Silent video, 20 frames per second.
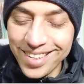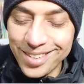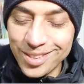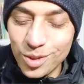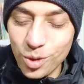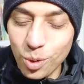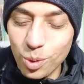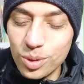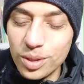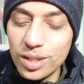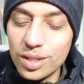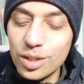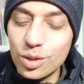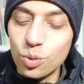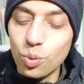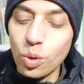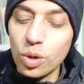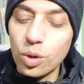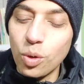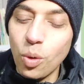So this
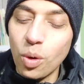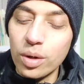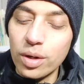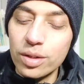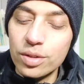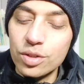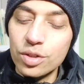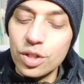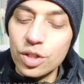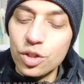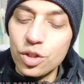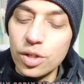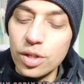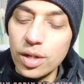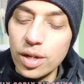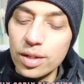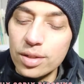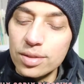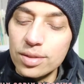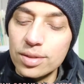is what God is teaching
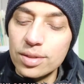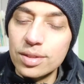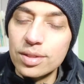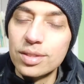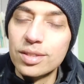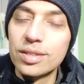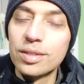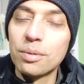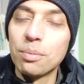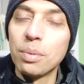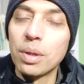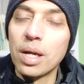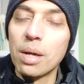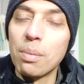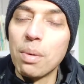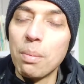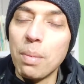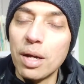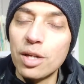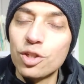us.
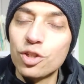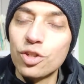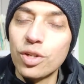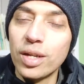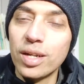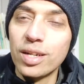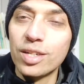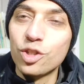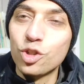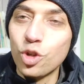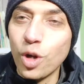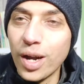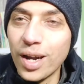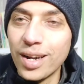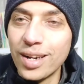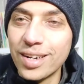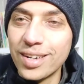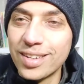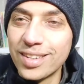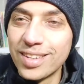Become a master and a
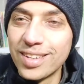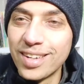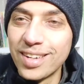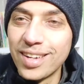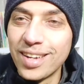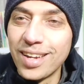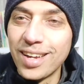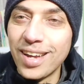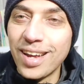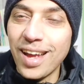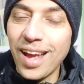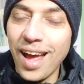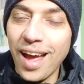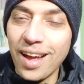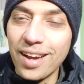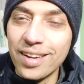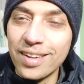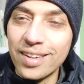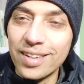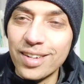child.
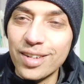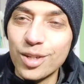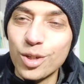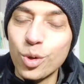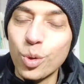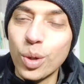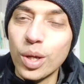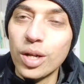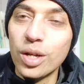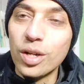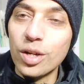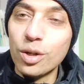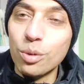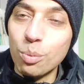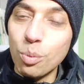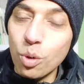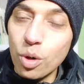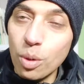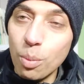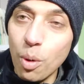And you can learn
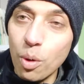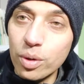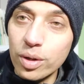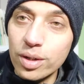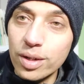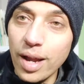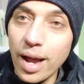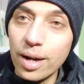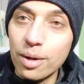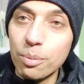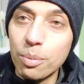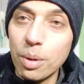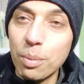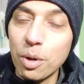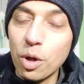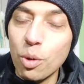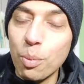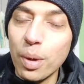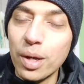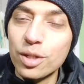more about it at
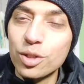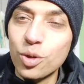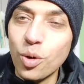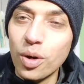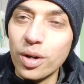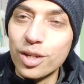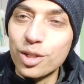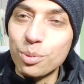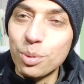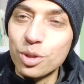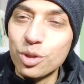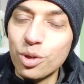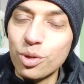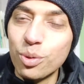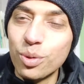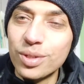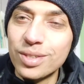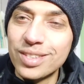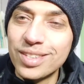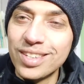Brahmakumaris Godly Spiritual
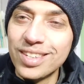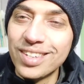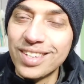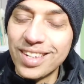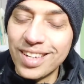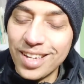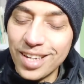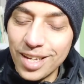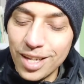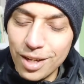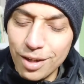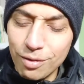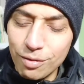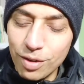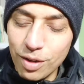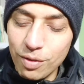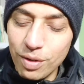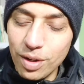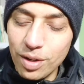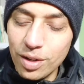University.
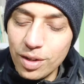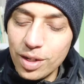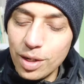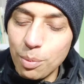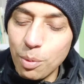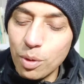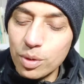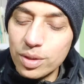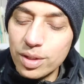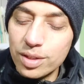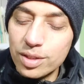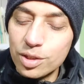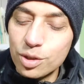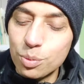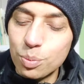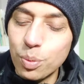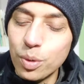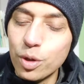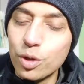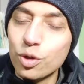May we learn about this
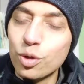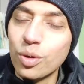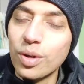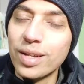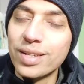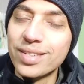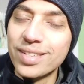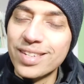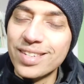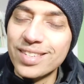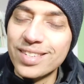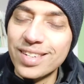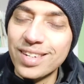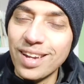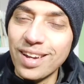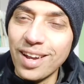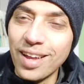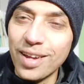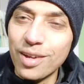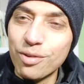spiritual lessons in
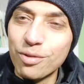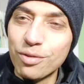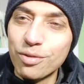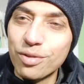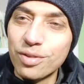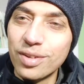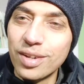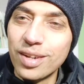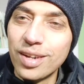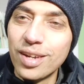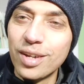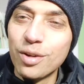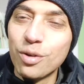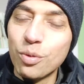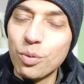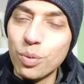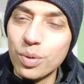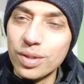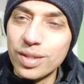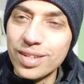our life.
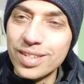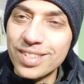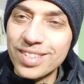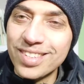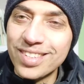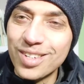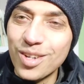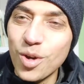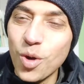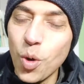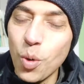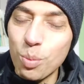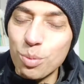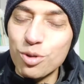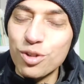With this, Om